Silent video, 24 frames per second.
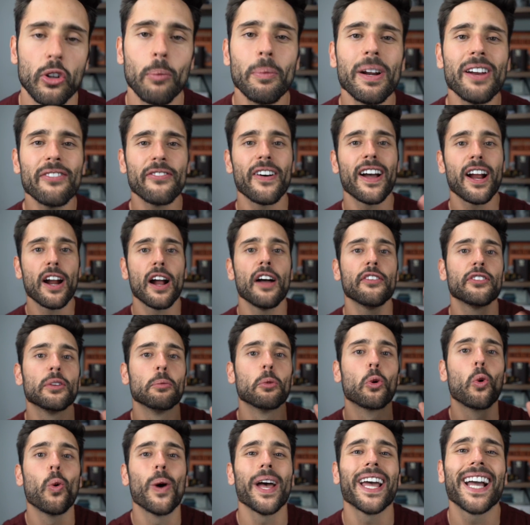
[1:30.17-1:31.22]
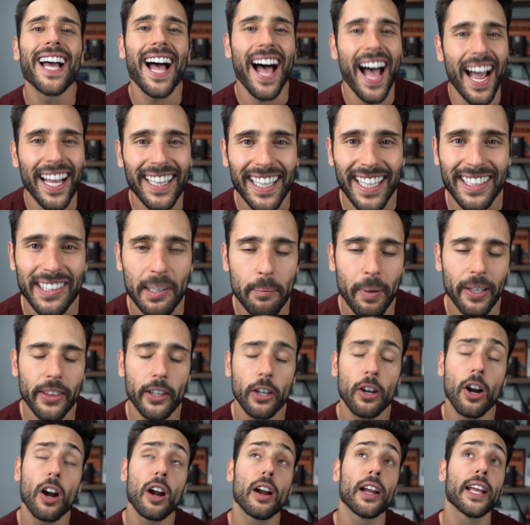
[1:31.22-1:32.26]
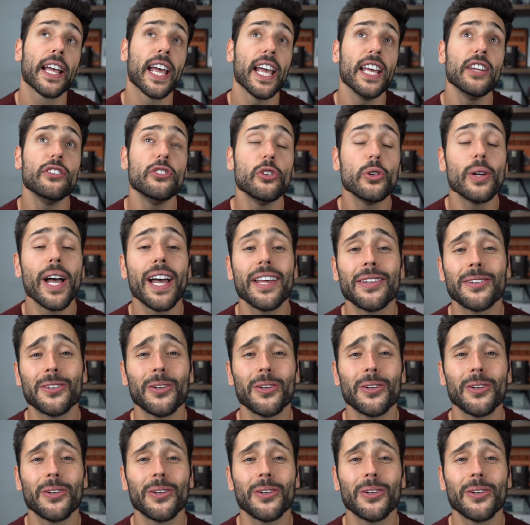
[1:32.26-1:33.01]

I'm going to fire off some quick highlights about the car. In case you guys